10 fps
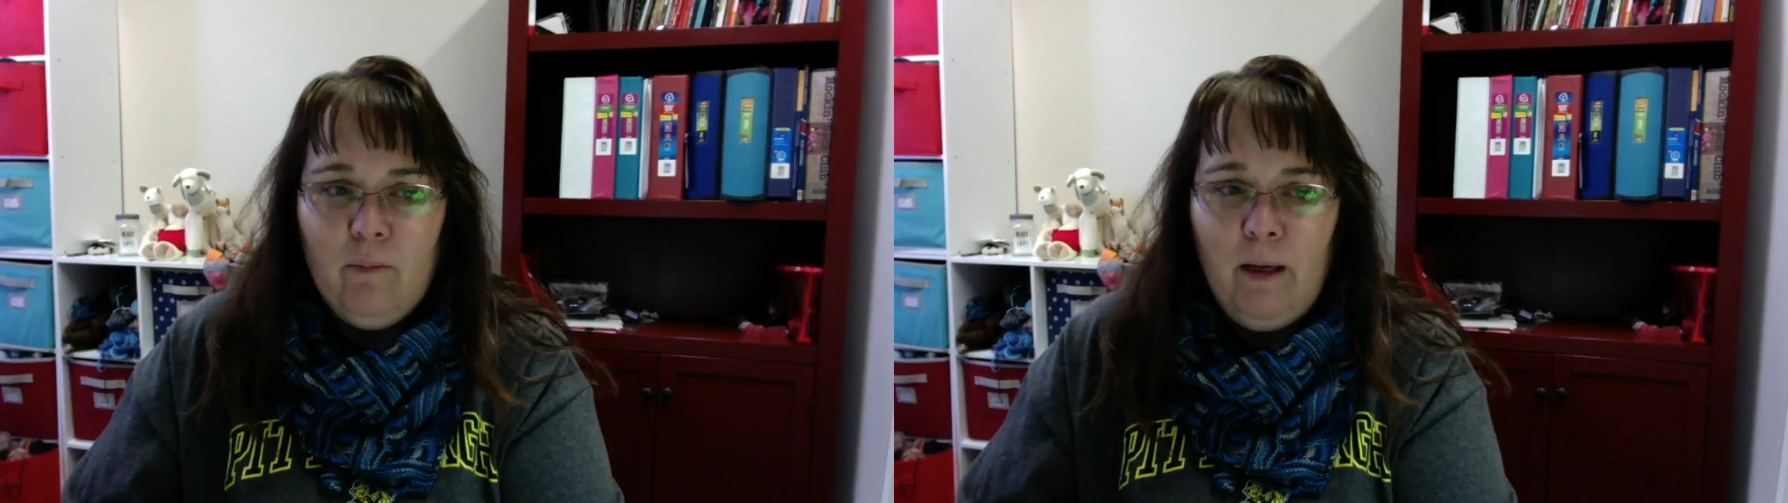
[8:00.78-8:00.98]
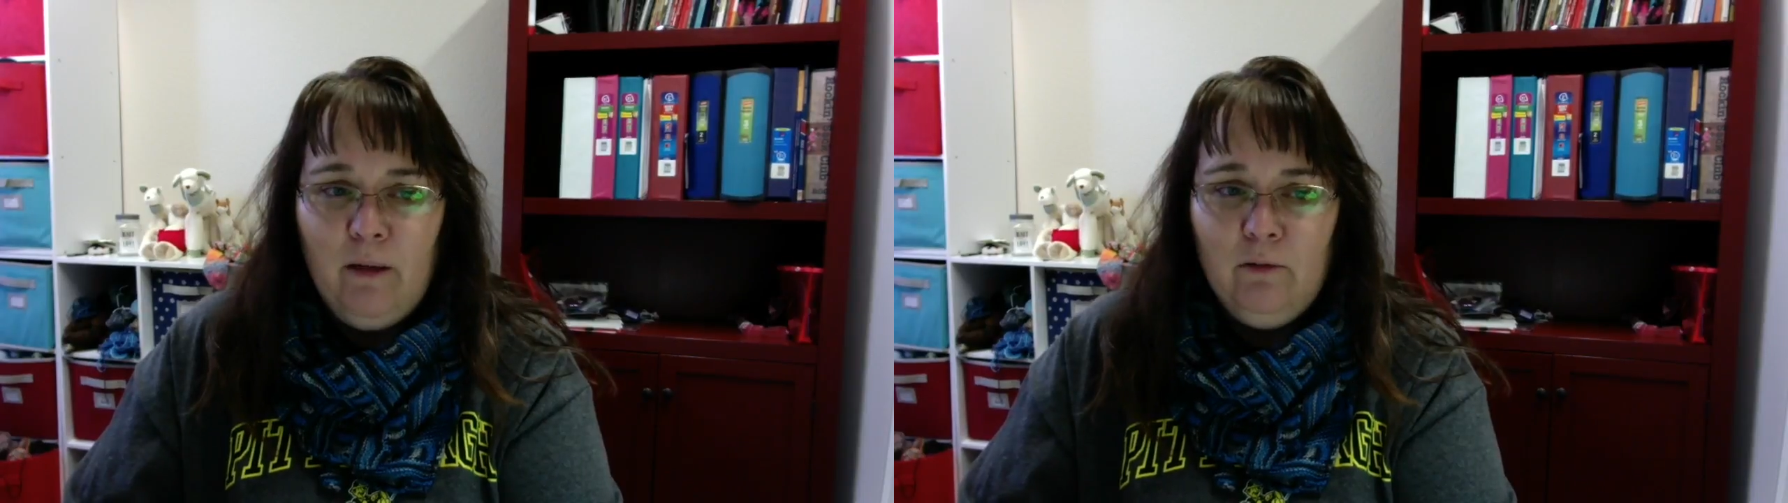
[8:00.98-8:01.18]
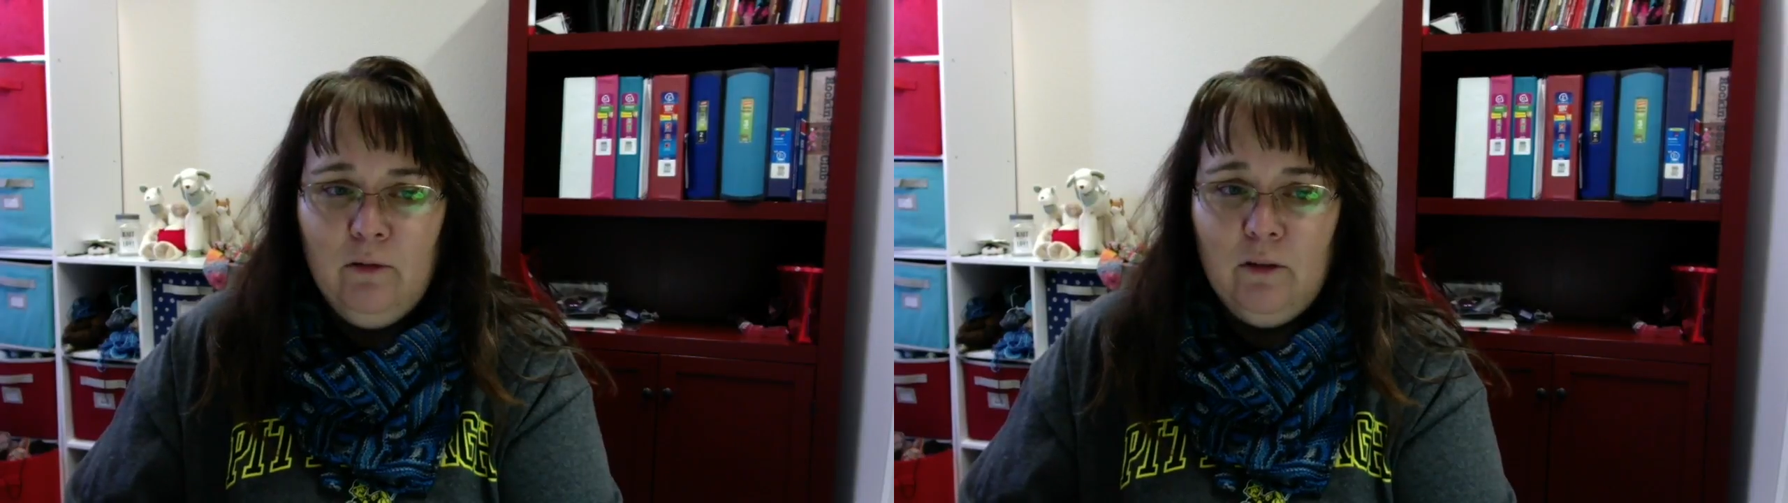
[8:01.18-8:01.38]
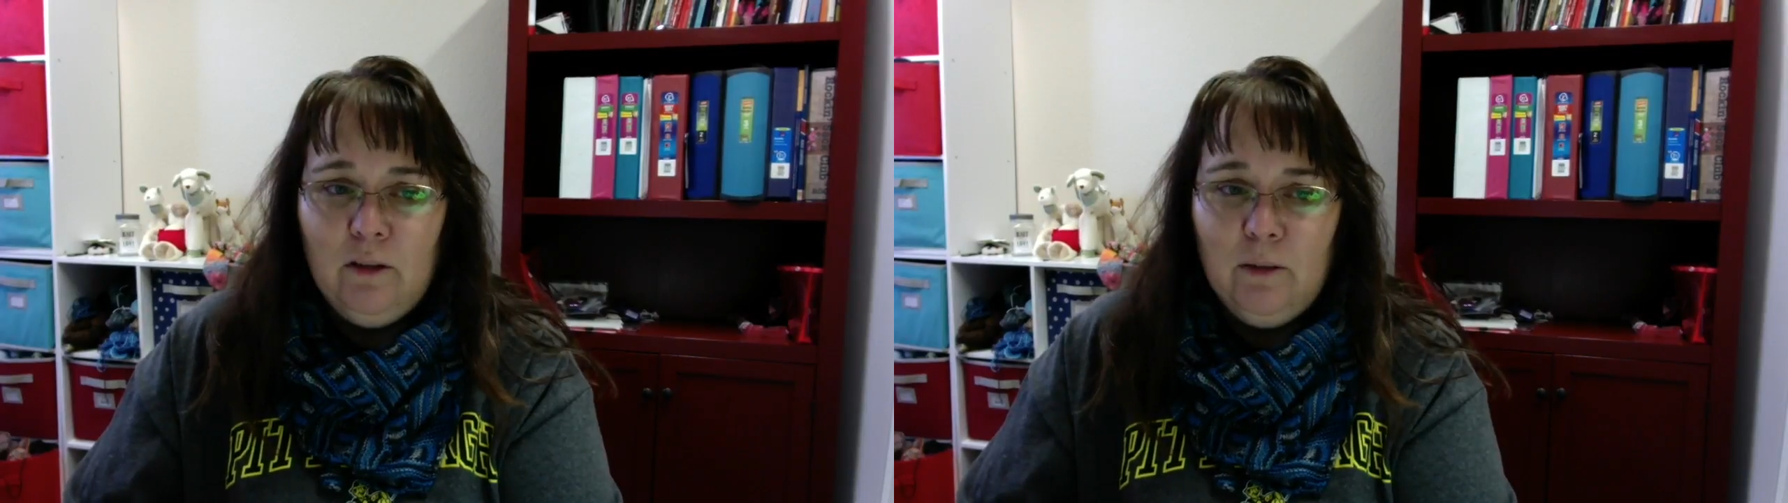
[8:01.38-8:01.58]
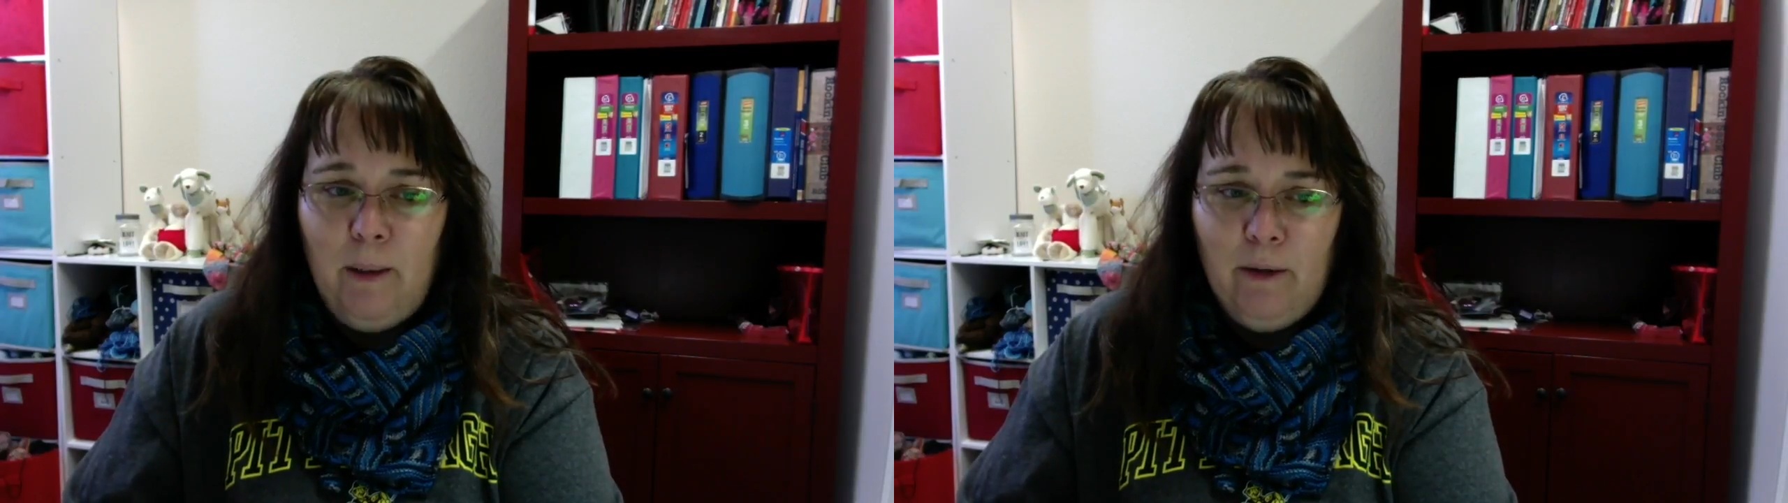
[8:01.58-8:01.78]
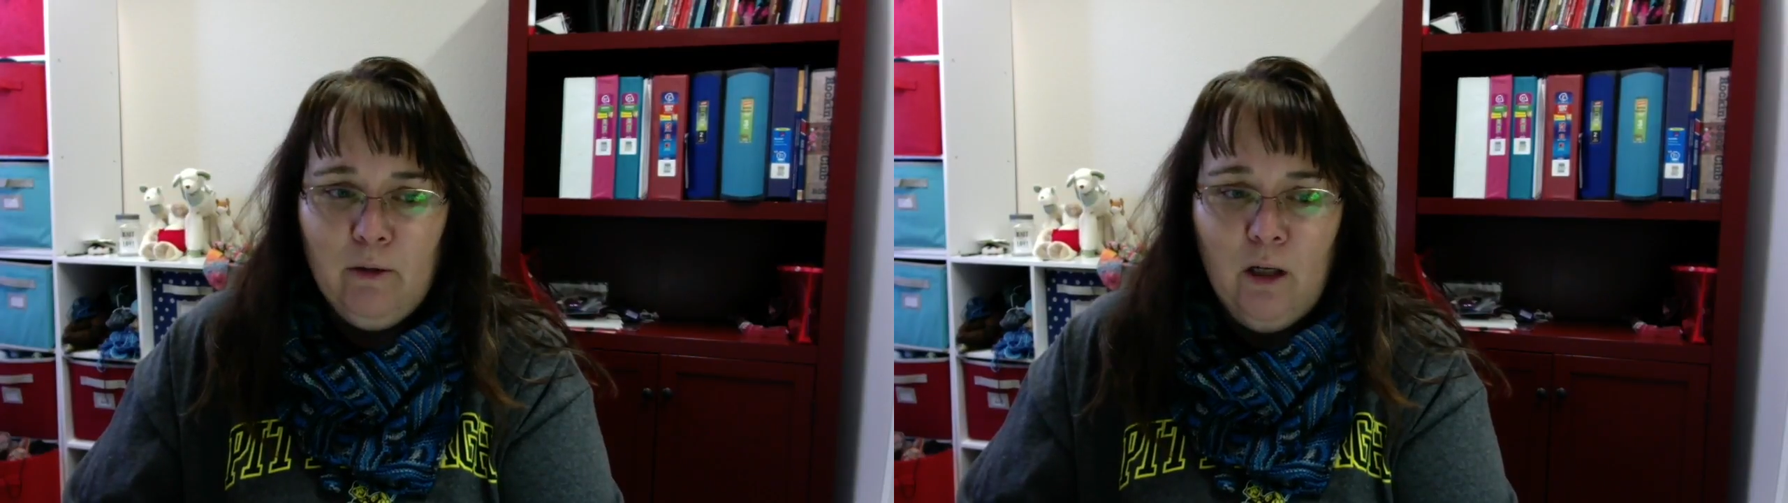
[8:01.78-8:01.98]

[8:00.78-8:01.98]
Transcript: pound is a pound